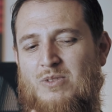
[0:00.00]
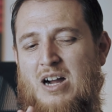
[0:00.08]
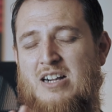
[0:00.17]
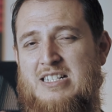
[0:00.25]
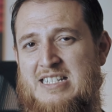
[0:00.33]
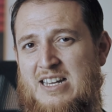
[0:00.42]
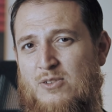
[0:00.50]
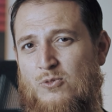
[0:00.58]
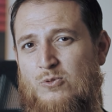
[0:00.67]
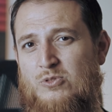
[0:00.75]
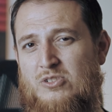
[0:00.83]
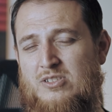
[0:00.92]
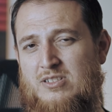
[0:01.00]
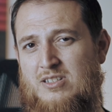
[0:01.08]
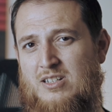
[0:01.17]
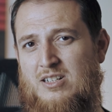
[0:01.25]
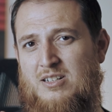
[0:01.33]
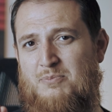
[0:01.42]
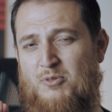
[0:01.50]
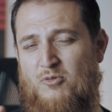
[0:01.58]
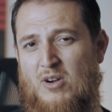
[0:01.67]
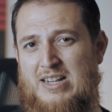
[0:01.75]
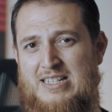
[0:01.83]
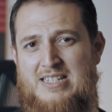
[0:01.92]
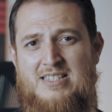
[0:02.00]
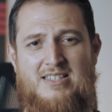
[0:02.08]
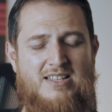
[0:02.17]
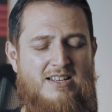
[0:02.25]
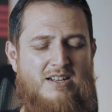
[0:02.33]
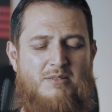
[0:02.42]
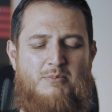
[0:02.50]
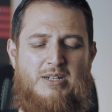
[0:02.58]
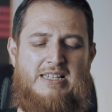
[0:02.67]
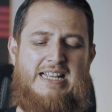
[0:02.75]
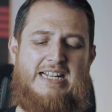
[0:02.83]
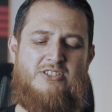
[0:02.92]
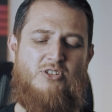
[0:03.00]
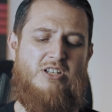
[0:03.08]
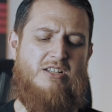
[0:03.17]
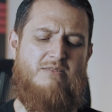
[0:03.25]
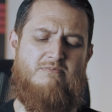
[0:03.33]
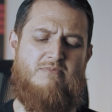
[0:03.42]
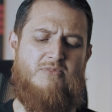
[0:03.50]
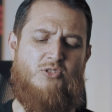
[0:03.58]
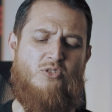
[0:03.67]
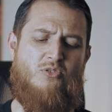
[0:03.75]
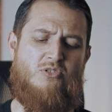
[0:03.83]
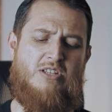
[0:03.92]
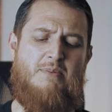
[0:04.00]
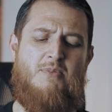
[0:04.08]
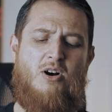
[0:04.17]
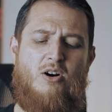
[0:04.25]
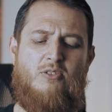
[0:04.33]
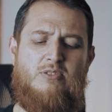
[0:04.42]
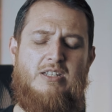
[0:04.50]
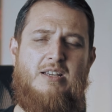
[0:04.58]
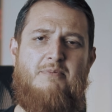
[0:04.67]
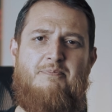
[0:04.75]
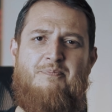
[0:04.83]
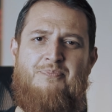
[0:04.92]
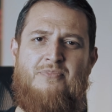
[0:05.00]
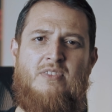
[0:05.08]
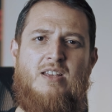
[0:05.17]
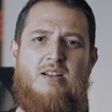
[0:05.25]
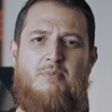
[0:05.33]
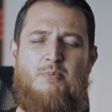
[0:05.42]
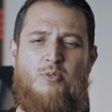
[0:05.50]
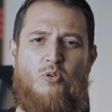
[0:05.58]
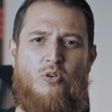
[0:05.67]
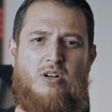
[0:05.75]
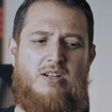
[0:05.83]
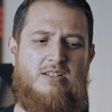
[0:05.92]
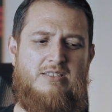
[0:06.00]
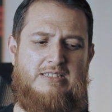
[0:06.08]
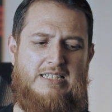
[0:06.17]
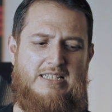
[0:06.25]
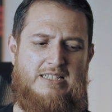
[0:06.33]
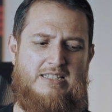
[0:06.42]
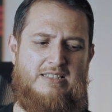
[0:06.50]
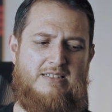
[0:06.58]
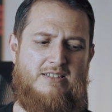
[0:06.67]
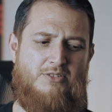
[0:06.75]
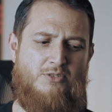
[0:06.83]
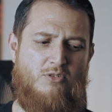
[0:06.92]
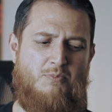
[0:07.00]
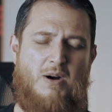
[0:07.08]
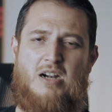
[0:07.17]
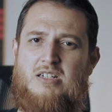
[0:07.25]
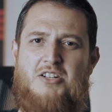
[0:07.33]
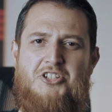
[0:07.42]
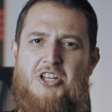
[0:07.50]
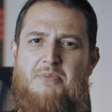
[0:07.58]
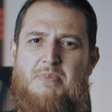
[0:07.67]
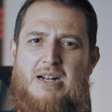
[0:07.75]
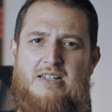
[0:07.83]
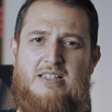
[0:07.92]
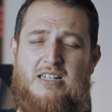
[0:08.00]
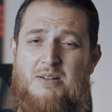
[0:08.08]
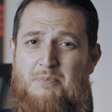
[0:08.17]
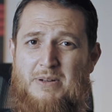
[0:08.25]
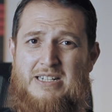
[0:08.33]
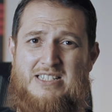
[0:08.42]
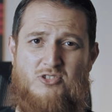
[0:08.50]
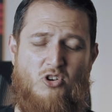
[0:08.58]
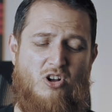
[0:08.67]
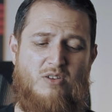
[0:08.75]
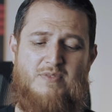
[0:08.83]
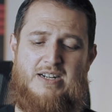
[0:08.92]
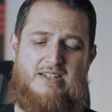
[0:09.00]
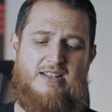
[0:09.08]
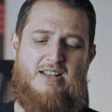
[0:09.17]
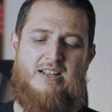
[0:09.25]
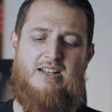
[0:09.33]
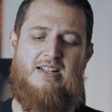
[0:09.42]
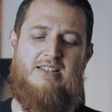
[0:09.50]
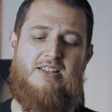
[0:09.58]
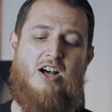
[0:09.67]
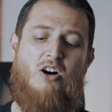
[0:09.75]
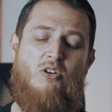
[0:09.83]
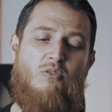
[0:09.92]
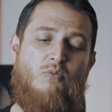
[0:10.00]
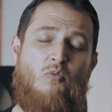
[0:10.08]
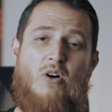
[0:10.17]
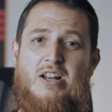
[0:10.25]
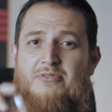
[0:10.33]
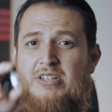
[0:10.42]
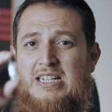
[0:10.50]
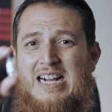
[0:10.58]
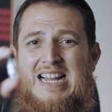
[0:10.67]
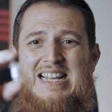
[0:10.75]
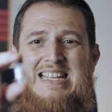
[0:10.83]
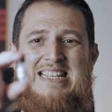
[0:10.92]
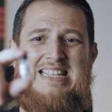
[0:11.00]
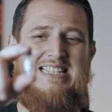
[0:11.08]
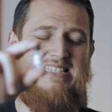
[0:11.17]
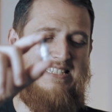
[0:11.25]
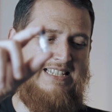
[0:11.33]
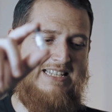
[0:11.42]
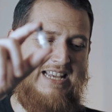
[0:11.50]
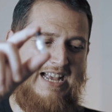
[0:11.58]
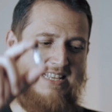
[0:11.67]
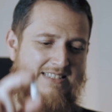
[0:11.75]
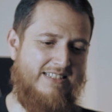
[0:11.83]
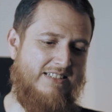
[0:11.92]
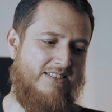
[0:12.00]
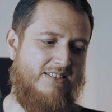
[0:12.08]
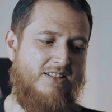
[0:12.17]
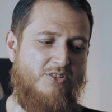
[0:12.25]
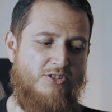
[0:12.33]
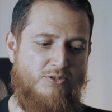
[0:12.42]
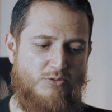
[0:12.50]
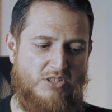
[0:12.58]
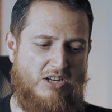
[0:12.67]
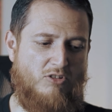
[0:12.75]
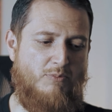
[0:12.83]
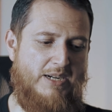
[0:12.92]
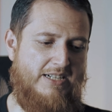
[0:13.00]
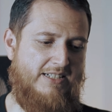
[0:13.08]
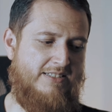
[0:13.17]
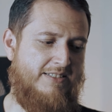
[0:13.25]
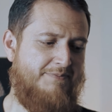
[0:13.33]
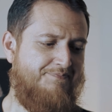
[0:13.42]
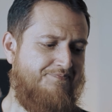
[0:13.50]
artisanal oud providers, but they actually somehow they broke their partnership and the company dissolved, and now one of the guy he has this Yusa Aromatics.